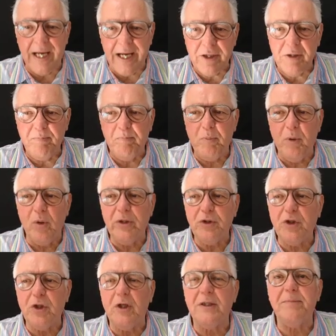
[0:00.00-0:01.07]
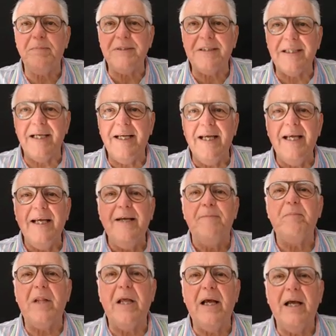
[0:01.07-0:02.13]
Actually pull the chart up and say,
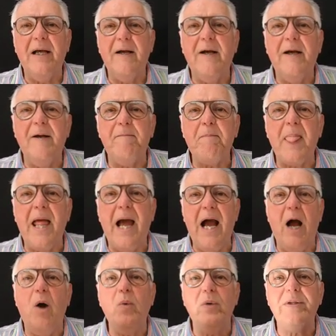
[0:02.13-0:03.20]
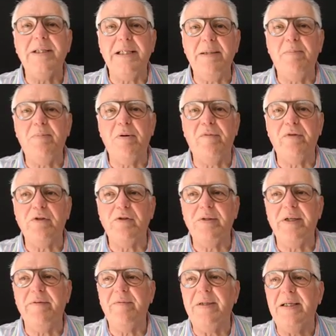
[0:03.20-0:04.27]
Uh, uh, how would the Profit
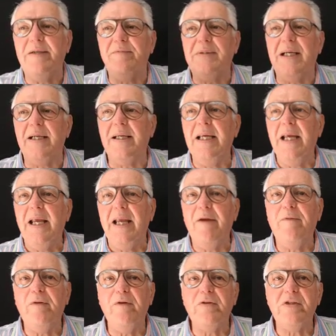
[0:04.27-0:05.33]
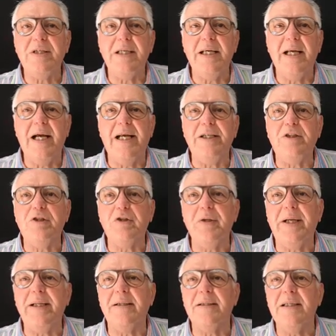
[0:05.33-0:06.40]
Retriever have done if you see a
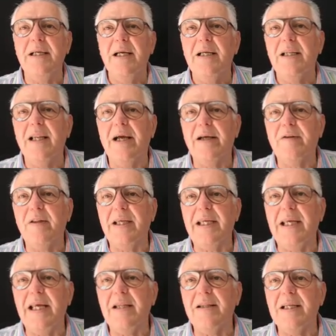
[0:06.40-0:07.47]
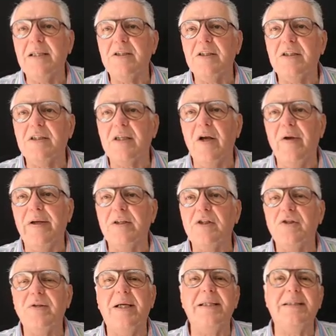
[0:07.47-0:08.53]
trend like the yen that's just going
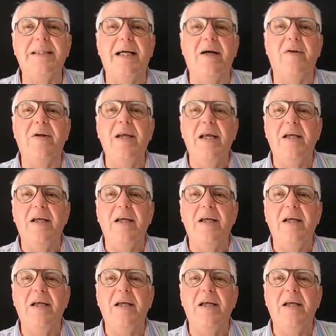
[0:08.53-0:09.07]
straight down?